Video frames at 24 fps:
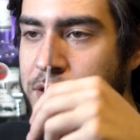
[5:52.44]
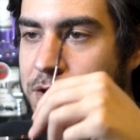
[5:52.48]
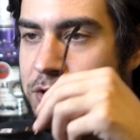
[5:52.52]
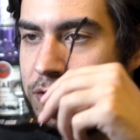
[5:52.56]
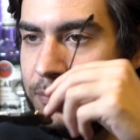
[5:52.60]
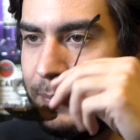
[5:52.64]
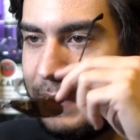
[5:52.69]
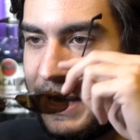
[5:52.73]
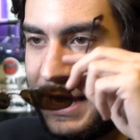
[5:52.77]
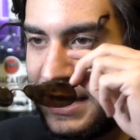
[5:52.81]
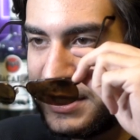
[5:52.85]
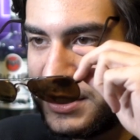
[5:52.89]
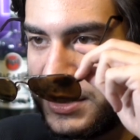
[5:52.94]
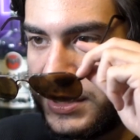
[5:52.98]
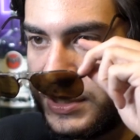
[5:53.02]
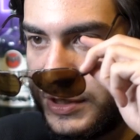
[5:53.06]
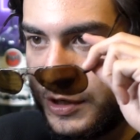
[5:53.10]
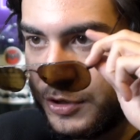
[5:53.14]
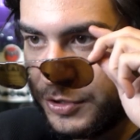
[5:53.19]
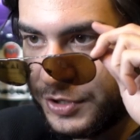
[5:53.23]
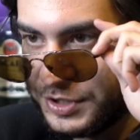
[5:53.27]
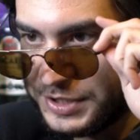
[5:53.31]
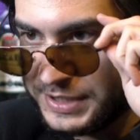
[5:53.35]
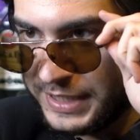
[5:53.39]
Can you
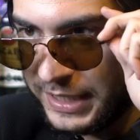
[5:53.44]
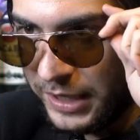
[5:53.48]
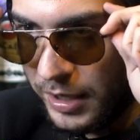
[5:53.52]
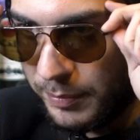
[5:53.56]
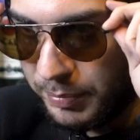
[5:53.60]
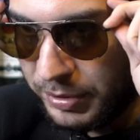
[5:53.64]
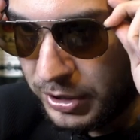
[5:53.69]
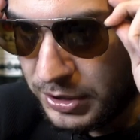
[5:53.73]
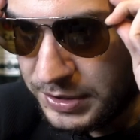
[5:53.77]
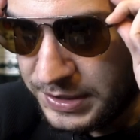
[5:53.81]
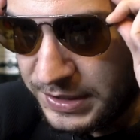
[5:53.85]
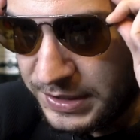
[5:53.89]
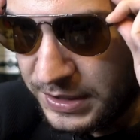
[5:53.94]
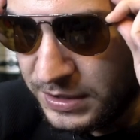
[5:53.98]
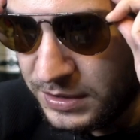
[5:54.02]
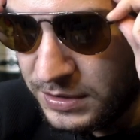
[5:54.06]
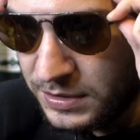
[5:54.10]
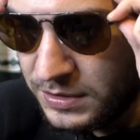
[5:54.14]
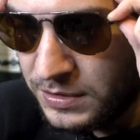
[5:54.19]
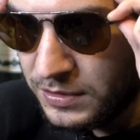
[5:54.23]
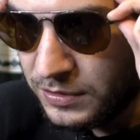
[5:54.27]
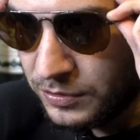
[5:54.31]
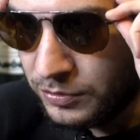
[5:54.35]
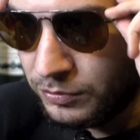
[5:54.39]
imagine you're just like a
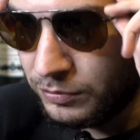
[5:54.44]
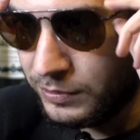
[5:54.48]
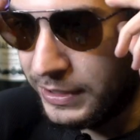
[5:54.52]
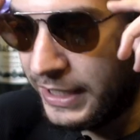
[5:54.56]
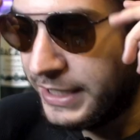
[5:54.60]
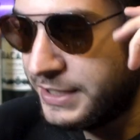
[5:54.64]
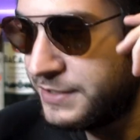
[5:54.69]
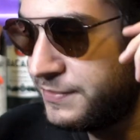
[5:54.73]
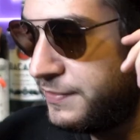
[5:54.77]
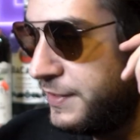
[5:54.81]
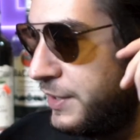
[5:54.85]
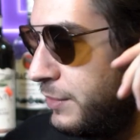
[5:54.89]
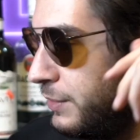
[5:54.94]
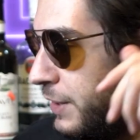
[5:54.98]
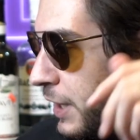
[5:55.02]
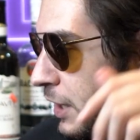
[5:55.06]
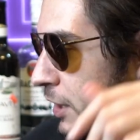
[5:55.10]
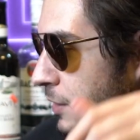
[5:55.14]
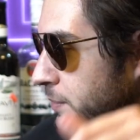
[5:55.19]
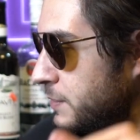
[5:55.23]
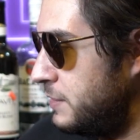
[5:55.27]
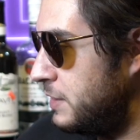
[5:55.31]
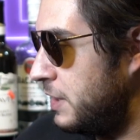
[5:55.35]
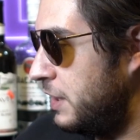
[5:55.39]
person who likes video
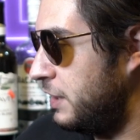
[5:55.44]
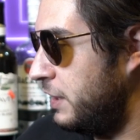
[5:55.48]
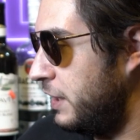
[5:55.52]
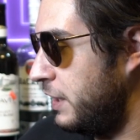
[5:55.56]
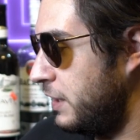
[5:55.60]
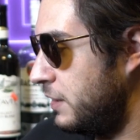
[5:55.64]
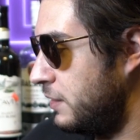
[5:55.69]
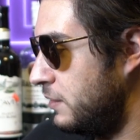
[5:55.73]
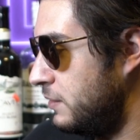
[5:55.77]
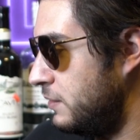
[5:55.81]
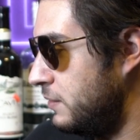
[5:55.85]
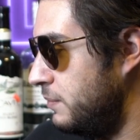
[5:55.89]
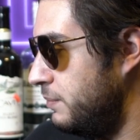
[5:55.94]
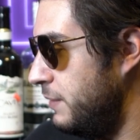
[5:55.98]
games and like